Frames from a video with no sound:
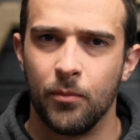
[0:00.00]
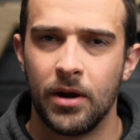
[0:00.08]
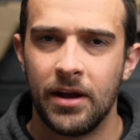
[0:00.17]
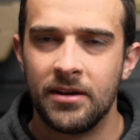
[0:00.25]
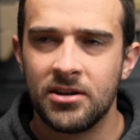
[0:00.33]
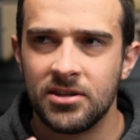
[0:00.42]
When
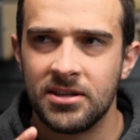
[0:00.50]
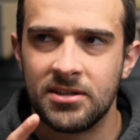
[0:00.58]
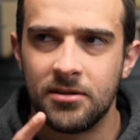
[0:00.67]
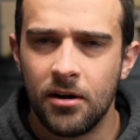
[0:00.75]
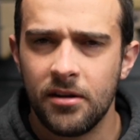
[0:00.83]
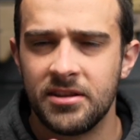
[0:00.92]
I initially
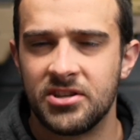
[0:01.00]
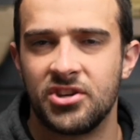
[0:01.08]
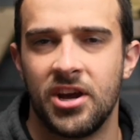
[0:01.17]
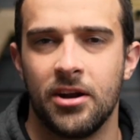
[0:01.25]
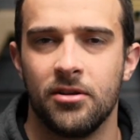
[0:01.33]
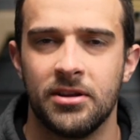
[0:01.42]
started this
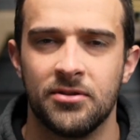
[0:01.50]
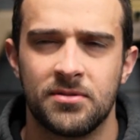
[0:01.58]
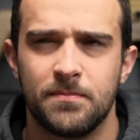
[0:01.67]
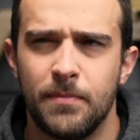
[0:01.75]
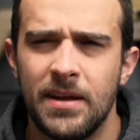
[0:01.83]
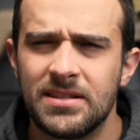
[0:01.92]
channel, it was
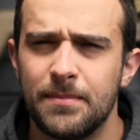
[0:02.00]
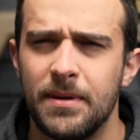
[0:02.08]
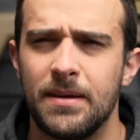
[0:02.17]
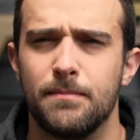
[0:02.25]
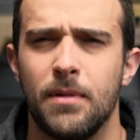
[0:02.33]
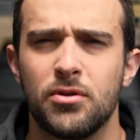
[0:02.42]
meant to
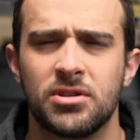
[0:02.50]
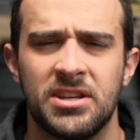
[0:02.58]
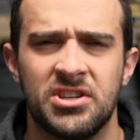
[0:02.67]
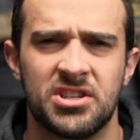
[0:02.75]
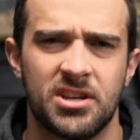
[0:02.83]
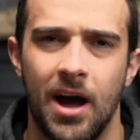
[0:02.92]
be
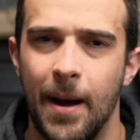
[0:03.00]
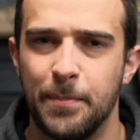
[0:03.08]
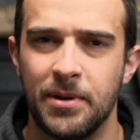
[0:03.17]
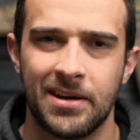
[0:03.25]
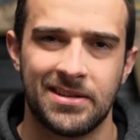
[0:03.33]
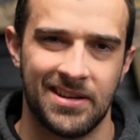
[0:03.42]
mostly just
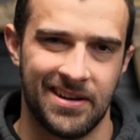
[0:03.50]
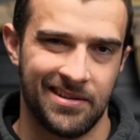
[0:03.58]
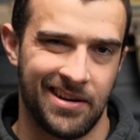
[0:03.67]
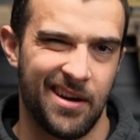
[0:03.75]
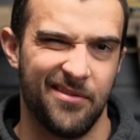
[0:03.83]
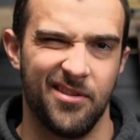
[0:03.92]
optics and
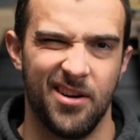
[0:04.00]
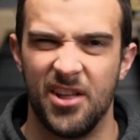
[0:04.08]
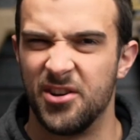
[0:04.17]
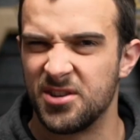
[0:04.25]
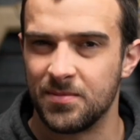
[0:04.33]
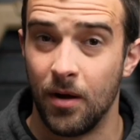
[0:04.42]
kind of
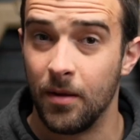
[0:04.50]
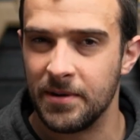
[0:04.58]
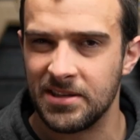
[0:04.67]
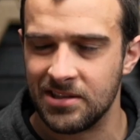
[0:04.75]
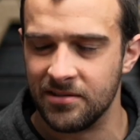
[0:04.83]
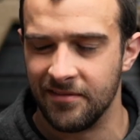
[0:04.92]
other small
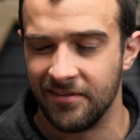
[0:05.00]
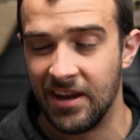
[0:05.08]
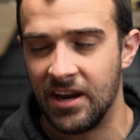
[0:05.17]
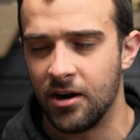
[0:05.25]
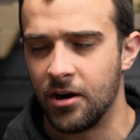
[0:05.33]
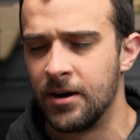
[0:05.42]
pieces of
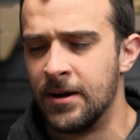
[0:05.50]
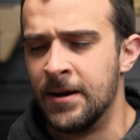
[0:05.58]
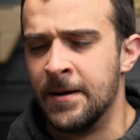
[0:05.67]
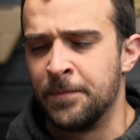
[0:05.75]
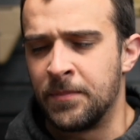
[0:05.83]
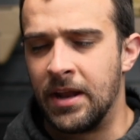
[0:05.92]
gear,
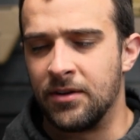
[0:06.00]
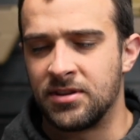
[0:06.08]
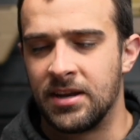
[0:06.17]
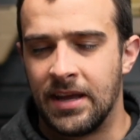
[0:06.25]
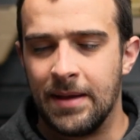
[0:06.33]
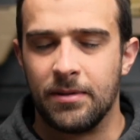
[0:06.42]
and I was
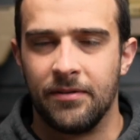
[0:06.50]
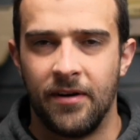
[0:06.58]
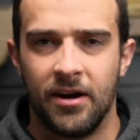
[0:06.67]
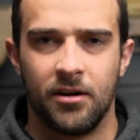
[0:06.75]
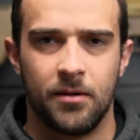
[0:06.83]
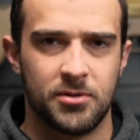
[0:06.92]
going to keep the
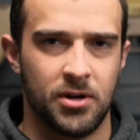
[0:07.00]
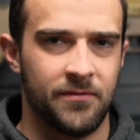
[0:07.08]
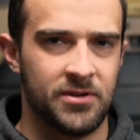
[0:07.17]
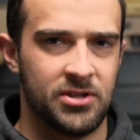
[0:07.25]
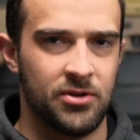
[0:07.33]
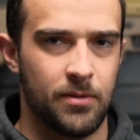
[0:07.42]
firearms
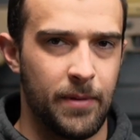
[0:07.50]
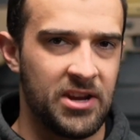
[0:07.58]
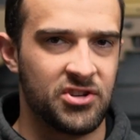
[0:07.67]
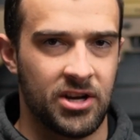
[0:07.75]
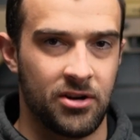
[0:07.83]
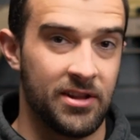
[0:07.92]
over to the main
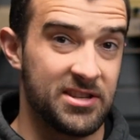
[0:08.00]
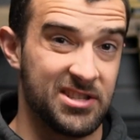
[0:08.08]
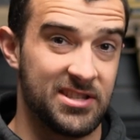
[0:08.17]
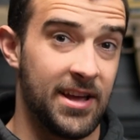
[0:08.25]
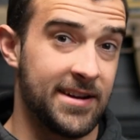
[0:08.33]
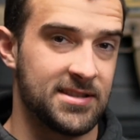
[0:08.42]
channel that's
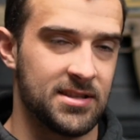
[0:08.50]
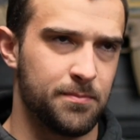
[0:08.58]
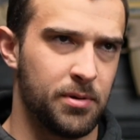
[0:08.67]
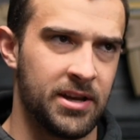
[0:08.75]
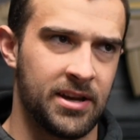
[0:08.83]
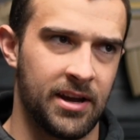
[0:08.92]
just Texas
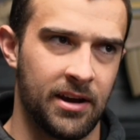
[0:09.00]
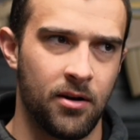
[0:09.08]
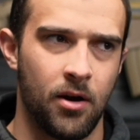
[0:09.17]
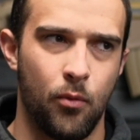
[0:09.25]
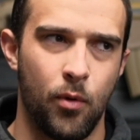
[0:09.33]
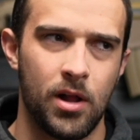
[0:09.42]

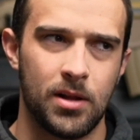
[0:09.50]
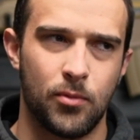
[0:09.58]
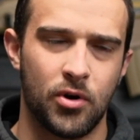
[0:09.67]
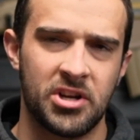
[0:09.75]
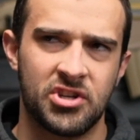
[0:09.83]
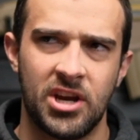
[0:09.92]
Plinking. Well, I'm
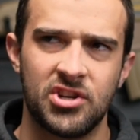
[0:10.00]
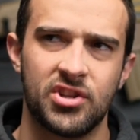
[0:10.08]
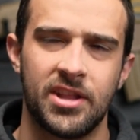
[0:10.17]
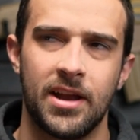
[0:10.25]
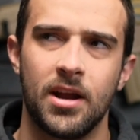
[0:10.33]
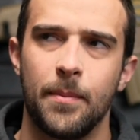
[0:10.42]
already
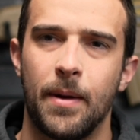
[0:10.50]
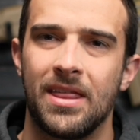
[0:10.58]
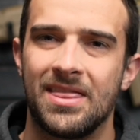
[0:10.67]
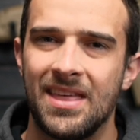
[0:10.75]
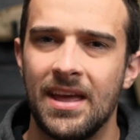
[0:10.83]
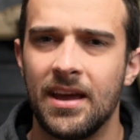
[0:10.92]
changing that up, I
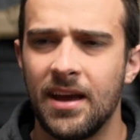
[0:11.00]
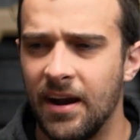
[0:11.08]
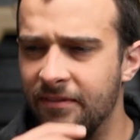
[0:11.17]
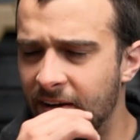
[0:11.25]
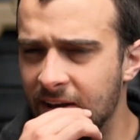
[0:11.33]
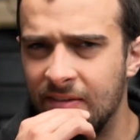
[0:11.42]
think, and I
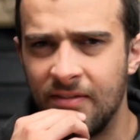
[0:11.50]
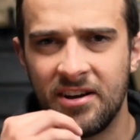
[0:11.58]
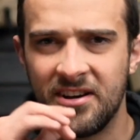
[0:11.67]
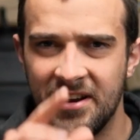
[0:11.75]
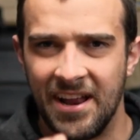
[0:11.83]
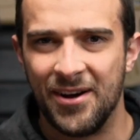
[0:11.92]
finally
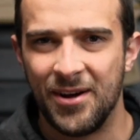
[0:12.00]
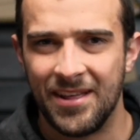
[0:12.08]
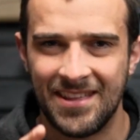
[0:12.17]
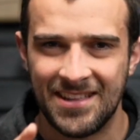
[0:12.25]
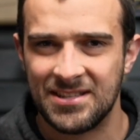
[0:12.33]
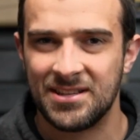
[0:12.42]
figured it out. I
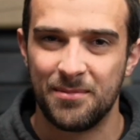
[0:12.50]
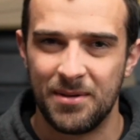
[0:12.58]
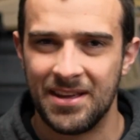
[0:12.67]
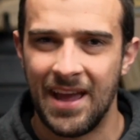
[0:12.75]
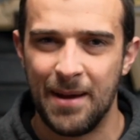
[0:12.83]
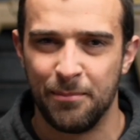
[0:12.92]
think this is going to be
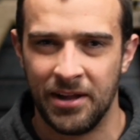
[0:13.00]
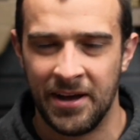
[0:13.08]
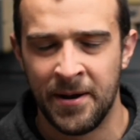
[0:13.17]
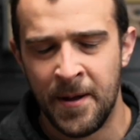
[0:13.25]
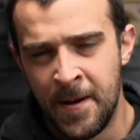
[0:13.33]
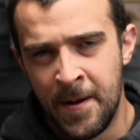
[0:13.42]
the game
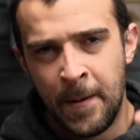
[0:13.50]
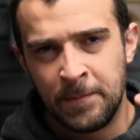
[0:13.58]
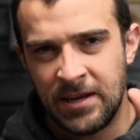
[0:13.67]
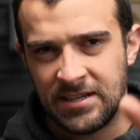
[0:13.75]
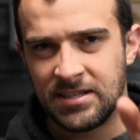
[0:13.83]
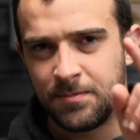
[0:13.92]
plan.
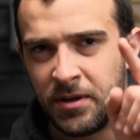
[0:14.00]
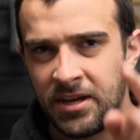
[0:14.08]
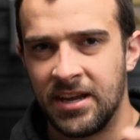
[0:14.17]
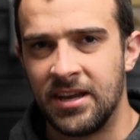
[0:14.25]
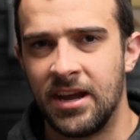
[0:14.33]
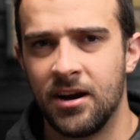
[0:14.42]
Texas
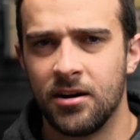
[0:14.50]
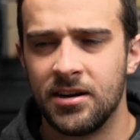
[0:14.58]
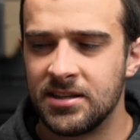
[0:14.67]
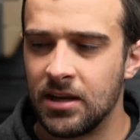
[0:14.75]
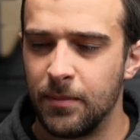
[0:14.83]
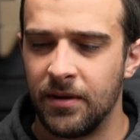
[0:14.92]
Plinking Gear
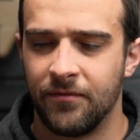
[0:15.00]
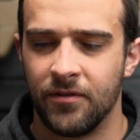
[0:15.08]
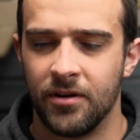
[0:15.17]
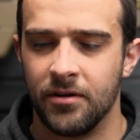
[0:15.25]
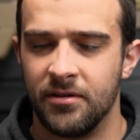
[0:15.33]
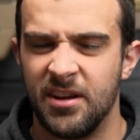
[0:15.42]
is going to be
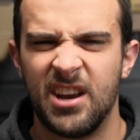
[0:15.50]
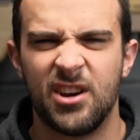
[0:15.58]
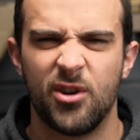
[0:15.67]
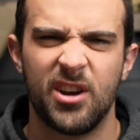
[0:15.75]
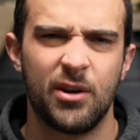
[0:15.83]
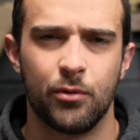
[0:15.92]
for
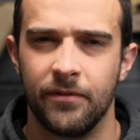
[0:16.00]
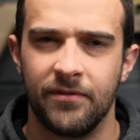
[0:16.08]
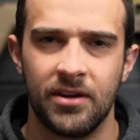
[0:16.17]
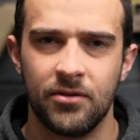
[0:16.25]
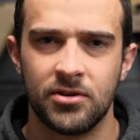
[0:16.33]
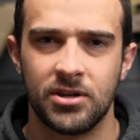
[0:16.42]
nitty-gritty
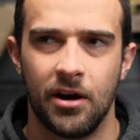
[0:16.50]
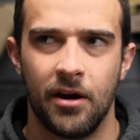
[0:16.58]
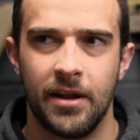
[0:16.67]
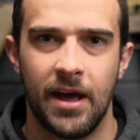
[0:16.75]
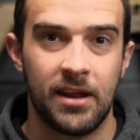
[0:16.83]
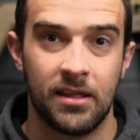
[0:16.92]
reviews
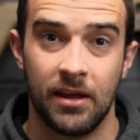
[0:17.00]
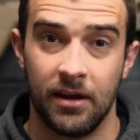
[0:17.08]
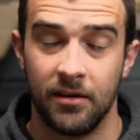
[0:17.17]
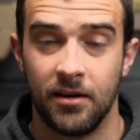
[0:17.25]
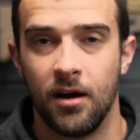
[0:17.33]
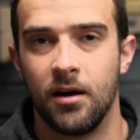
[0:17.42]
on
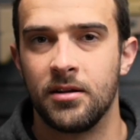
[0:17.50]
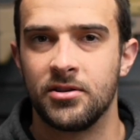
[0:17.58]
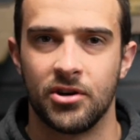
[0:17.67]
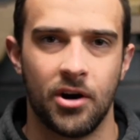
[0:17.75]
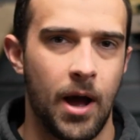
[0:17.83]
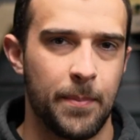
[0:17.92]
anything, guns
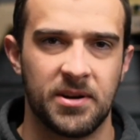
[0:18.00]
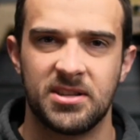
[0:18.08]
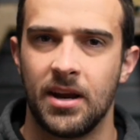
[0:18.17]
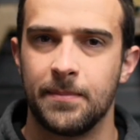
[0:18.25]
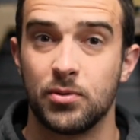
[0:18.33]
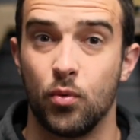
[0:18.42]
or optic
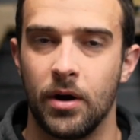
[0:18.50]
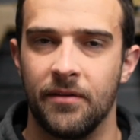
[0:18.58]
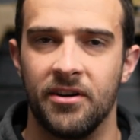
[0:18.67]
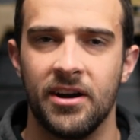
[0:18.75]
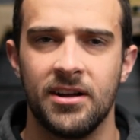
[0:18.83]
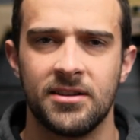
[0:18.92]
setups or
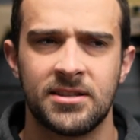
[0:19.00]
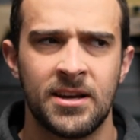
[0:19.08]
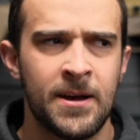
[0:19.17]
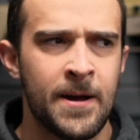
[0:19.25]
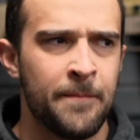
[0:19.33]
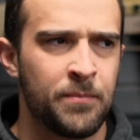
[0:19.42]
whatever else.
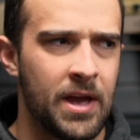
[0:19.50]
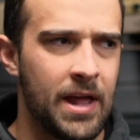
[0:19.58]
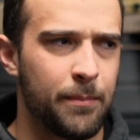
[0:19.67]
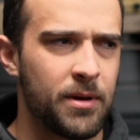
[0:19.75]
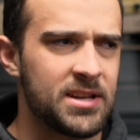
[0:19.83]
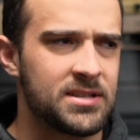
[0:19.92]
And
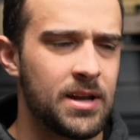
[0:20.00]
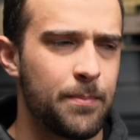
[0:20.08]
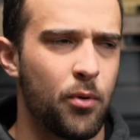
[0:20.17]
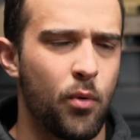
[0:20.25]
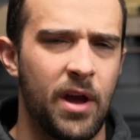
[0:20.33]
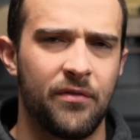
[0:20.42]
I'm going to step
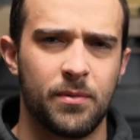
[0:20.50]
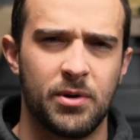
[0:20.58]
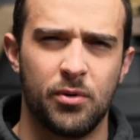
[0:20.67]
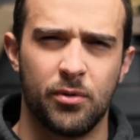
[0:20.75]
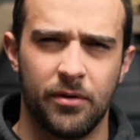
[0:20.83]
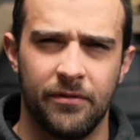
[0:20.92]
away from
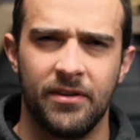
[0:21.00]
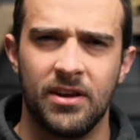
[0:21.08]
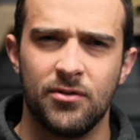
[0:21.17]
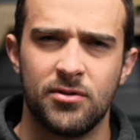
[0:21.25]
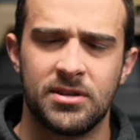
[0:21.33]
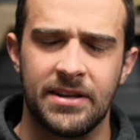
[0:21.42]
doing
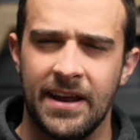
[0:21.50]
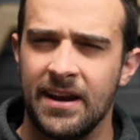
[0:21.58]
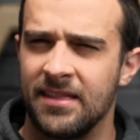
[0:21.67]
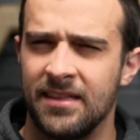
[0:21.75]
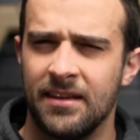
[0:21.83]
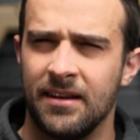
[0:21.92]
reviews and
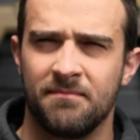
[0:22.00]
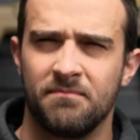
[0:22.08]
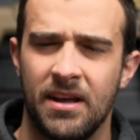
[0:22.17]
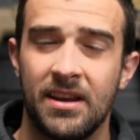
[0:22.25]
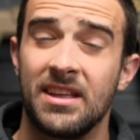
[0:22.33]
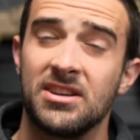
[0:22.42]

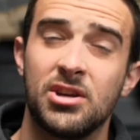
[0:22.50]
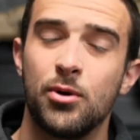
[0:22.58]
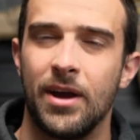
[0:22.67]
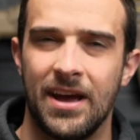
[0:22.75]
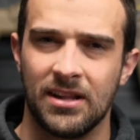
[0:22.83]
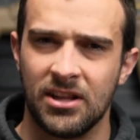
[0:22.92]
anything
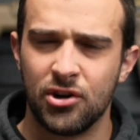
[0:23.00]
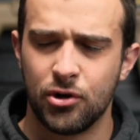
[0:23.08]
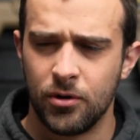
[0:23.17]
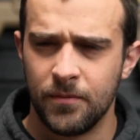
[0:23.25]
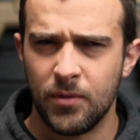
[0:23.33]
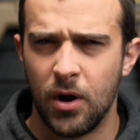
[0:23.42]
too
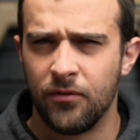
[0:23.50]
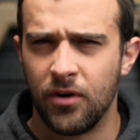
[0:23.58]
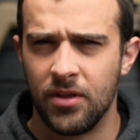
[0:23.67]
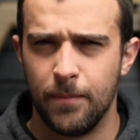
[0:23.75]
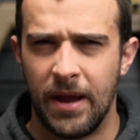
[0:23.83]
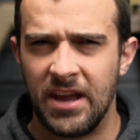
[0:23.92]
analytical over on
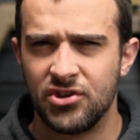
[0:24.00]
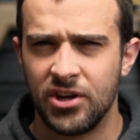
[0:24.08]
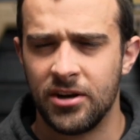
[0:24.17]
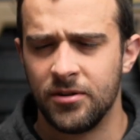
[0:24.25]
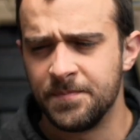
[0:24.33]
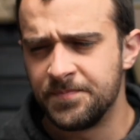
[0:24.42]
the main
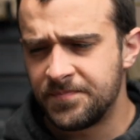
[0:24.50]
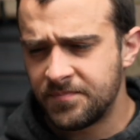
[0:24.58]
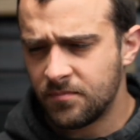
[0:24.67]
channel.